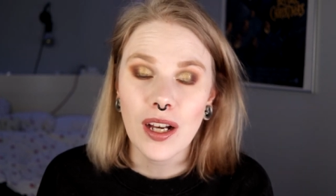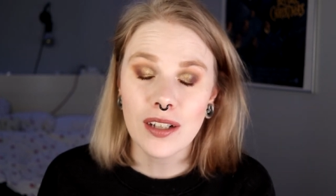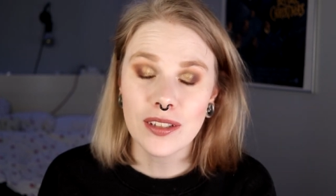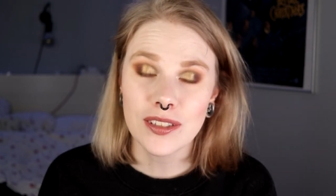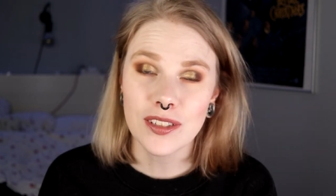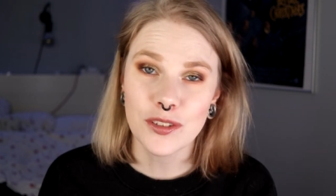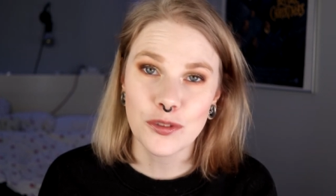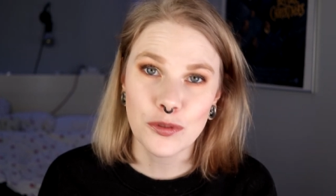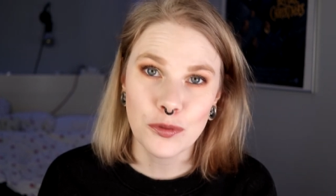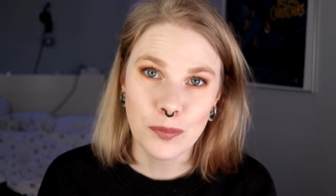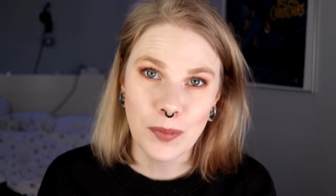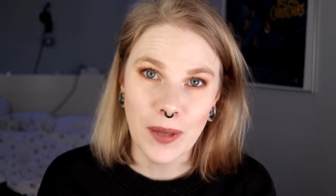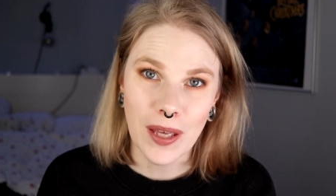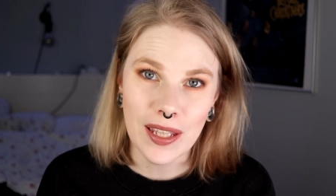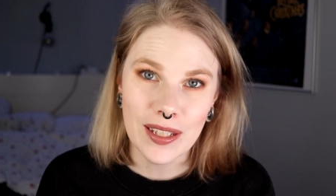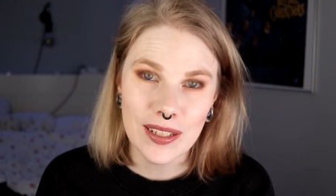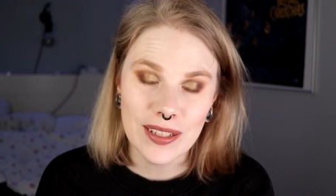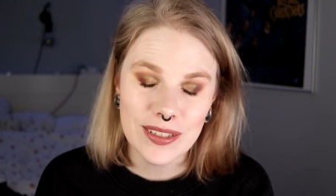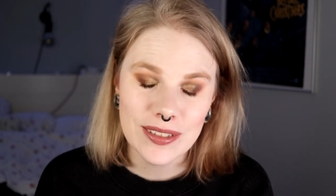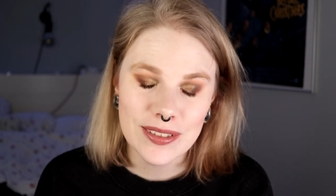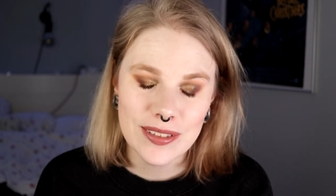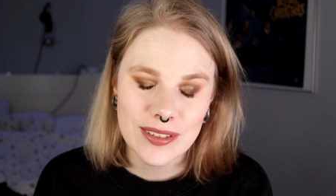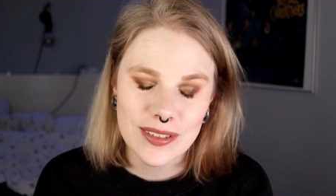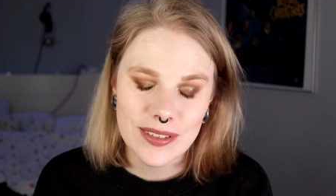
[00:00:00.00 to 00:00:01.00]
unused
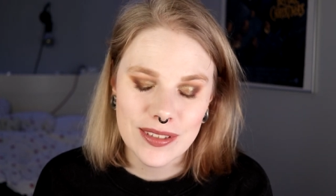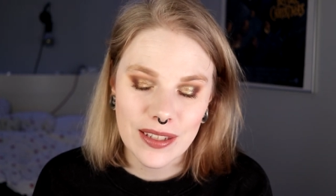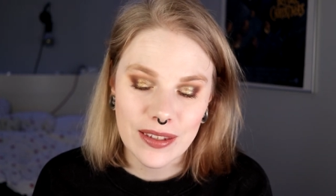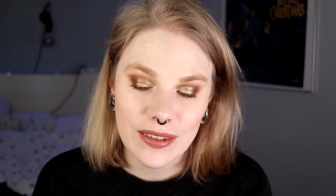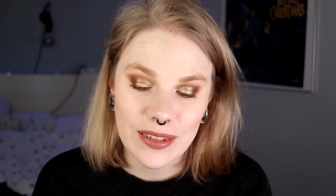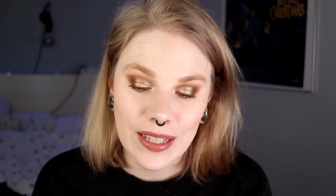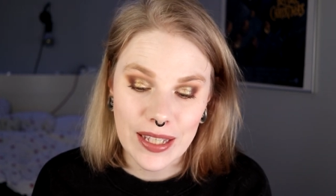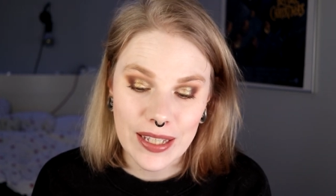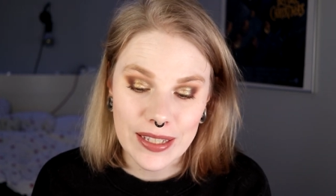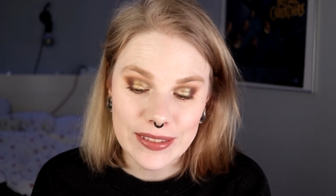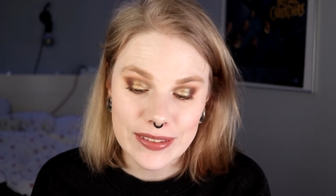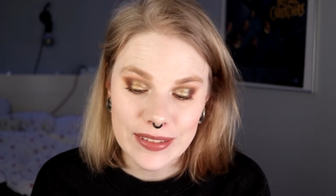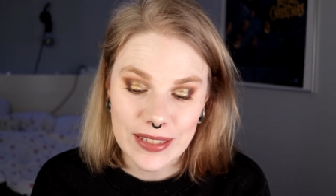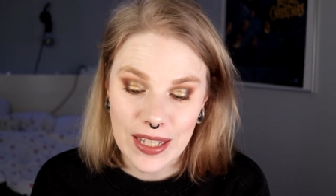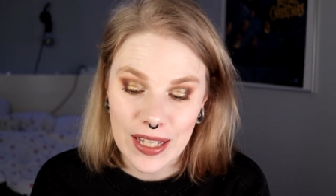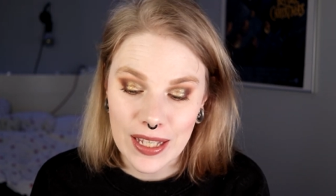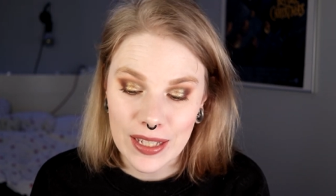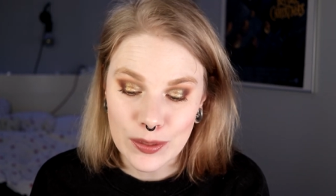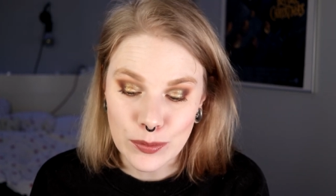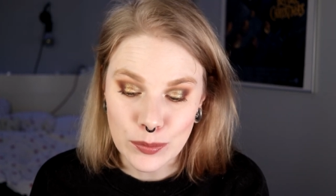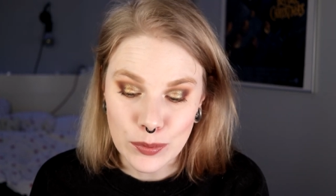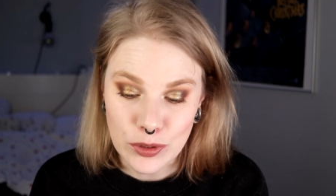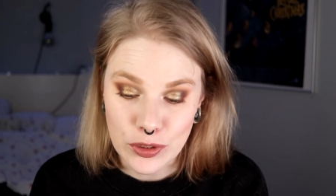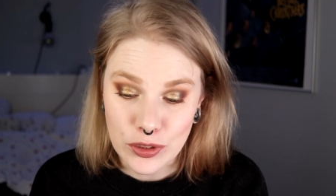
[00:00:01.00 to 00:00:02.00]
palettes that
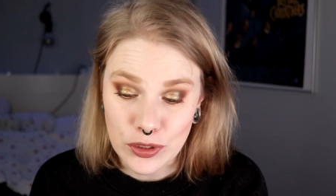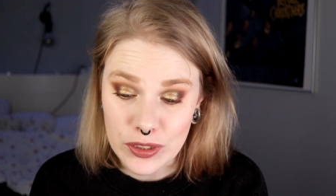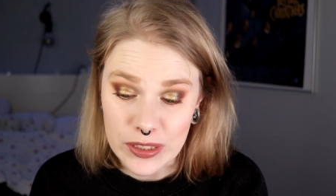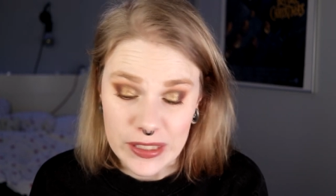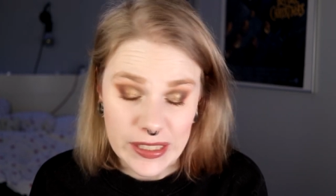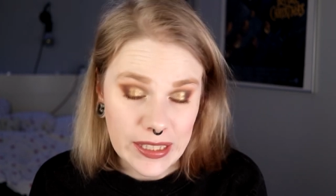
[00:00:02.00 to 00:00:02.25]
I want to